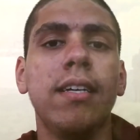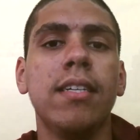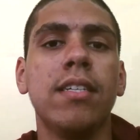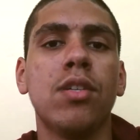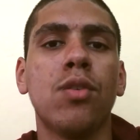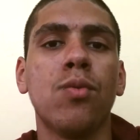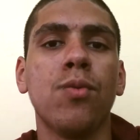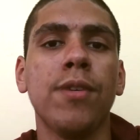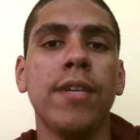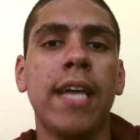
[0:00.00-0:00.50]

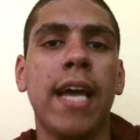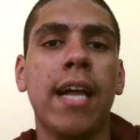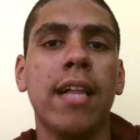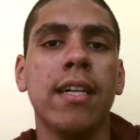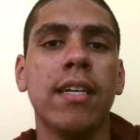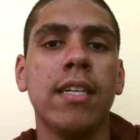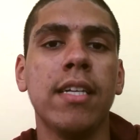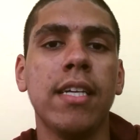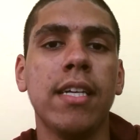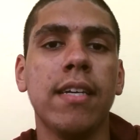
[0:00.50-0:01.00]
is a
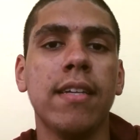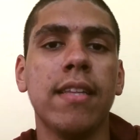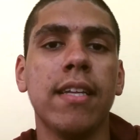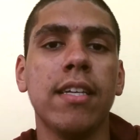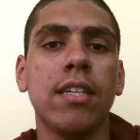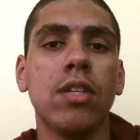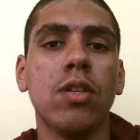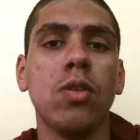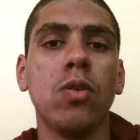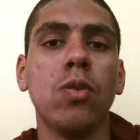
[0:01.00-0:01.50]
reality
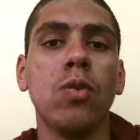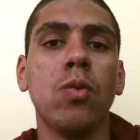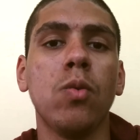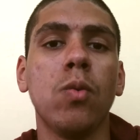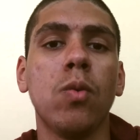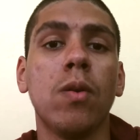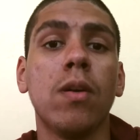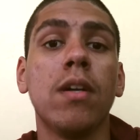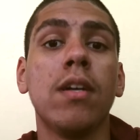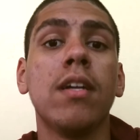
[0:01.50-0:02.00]
that
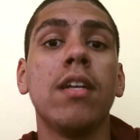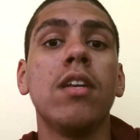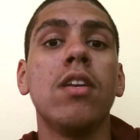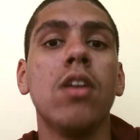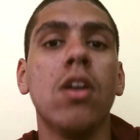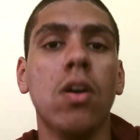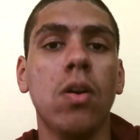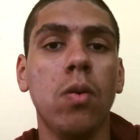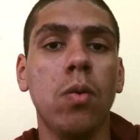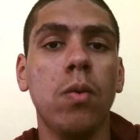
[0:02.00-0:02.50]
you
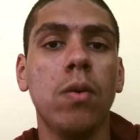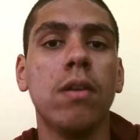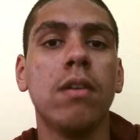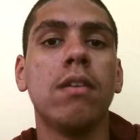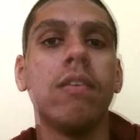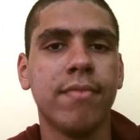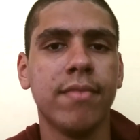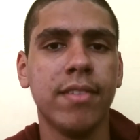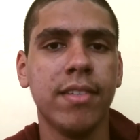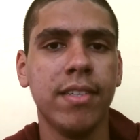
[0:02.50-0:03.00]
know.
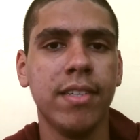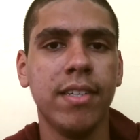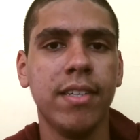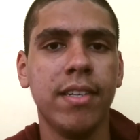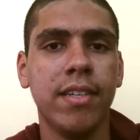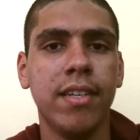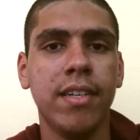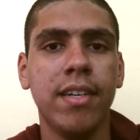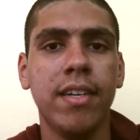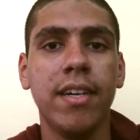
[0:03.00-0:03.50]

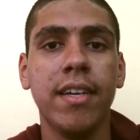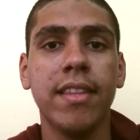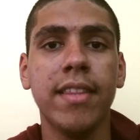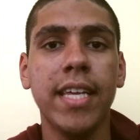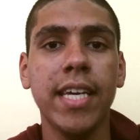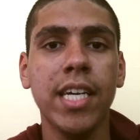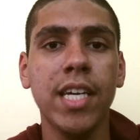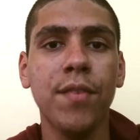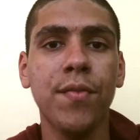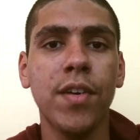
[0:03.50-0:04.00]

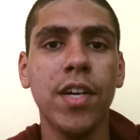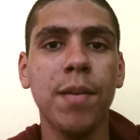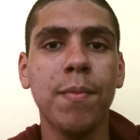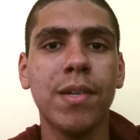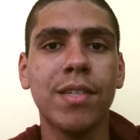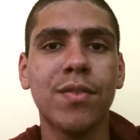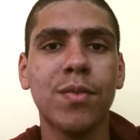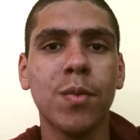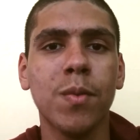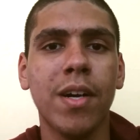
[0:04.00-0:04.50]
Thank you very
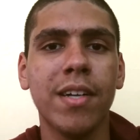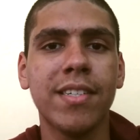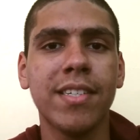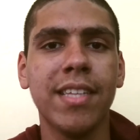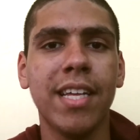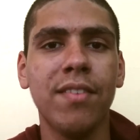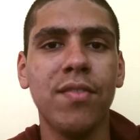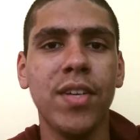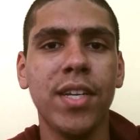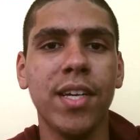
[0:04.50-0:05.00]
much for watching
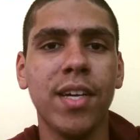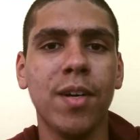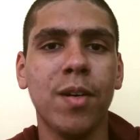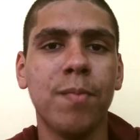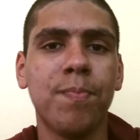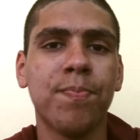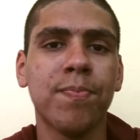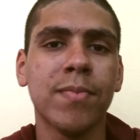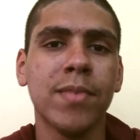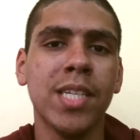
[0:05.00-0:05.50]
that video.
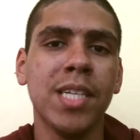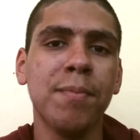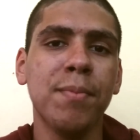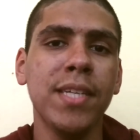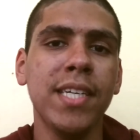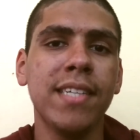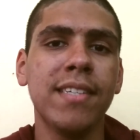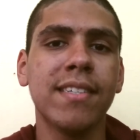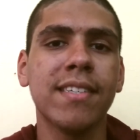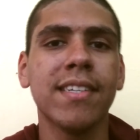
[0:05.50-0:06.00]

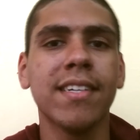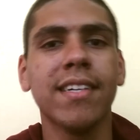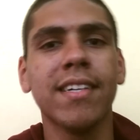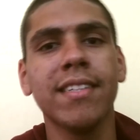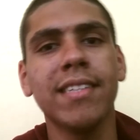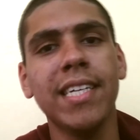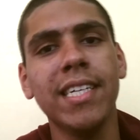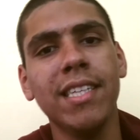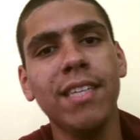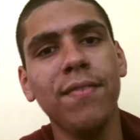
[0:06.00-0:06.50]
Please,
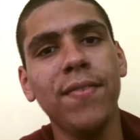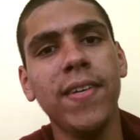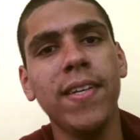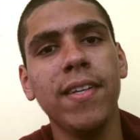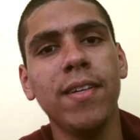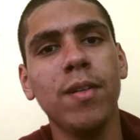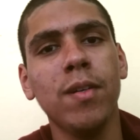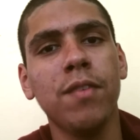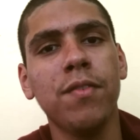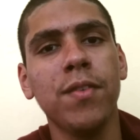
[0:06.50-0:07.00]
like the
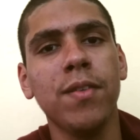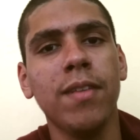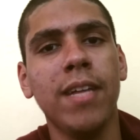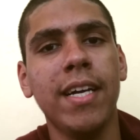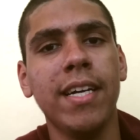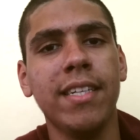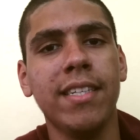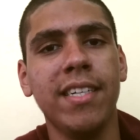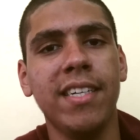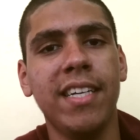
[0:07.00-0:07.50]
video if you
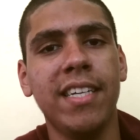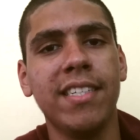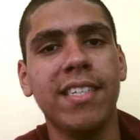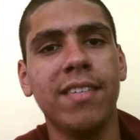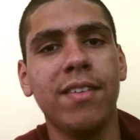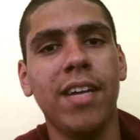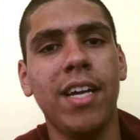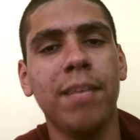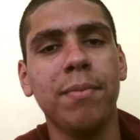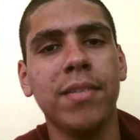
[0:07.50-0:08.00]
liked it, as
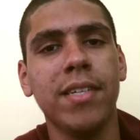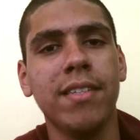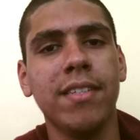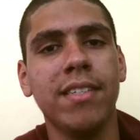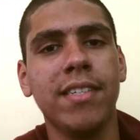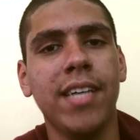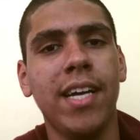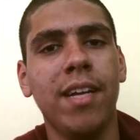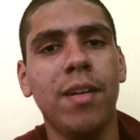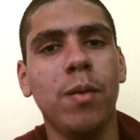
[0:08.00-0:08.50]
it helps out the
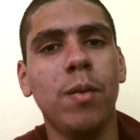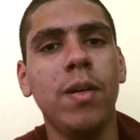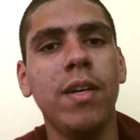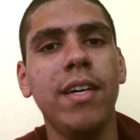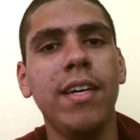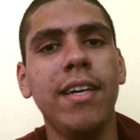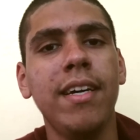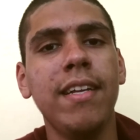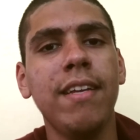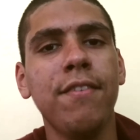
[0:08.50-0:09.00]
channel,
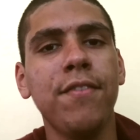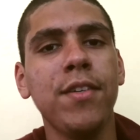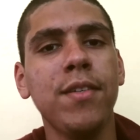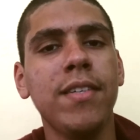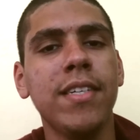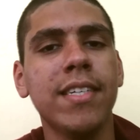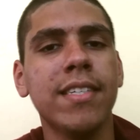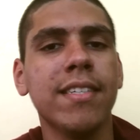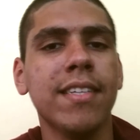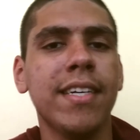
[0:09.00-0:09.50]
and if you
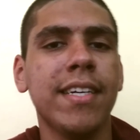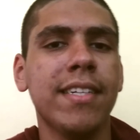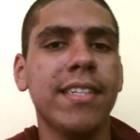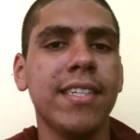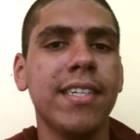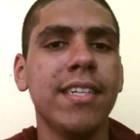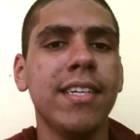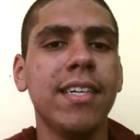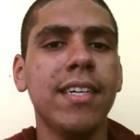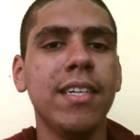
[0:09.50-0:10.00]
disliked
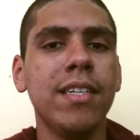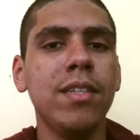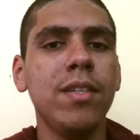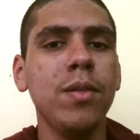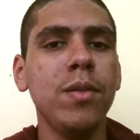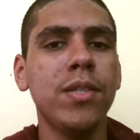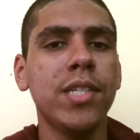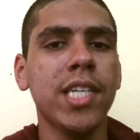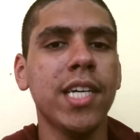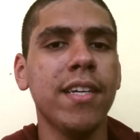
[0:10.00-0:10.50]
it,
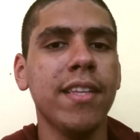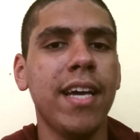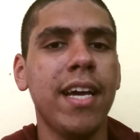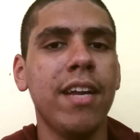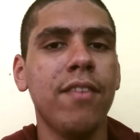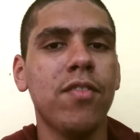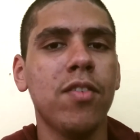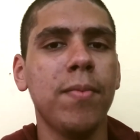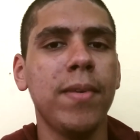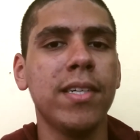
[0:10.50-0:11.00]
do share that
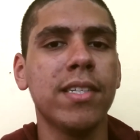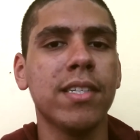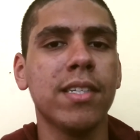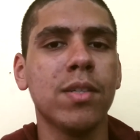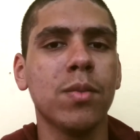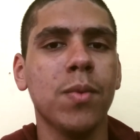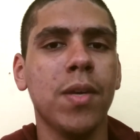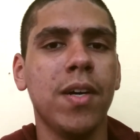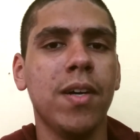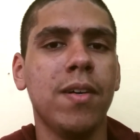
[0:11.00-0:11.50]
information
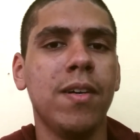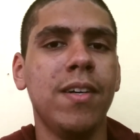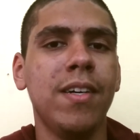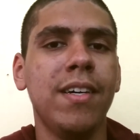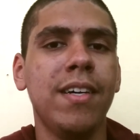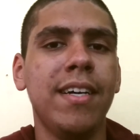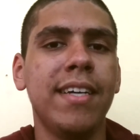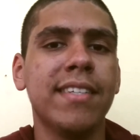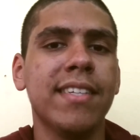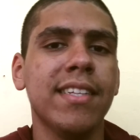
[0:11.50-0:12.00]
as well,
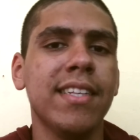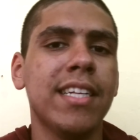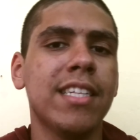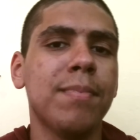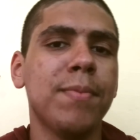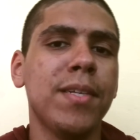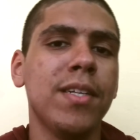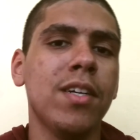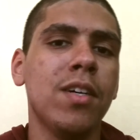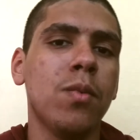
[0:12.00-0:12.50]
as it
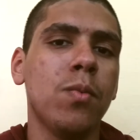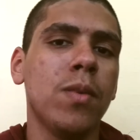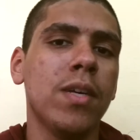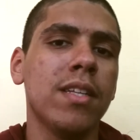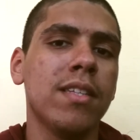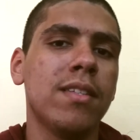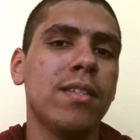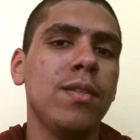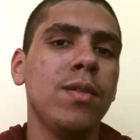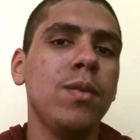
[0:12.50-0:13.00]
lets me know
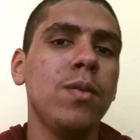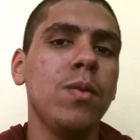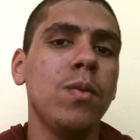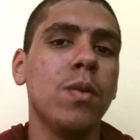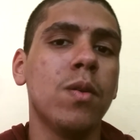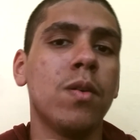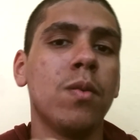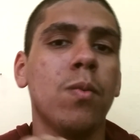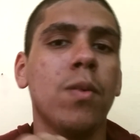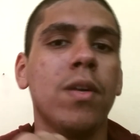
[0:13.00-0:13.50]
what to
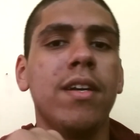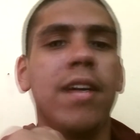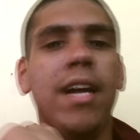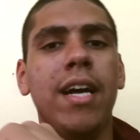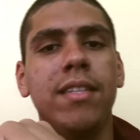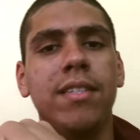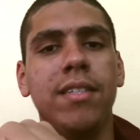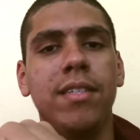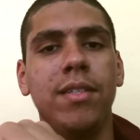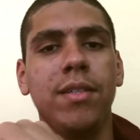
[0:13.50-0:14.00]
or what
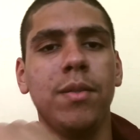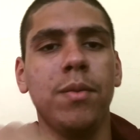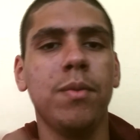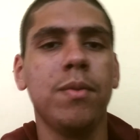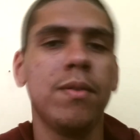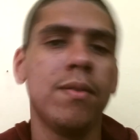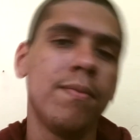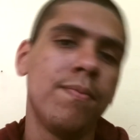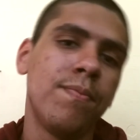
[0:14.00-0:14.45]
not to do.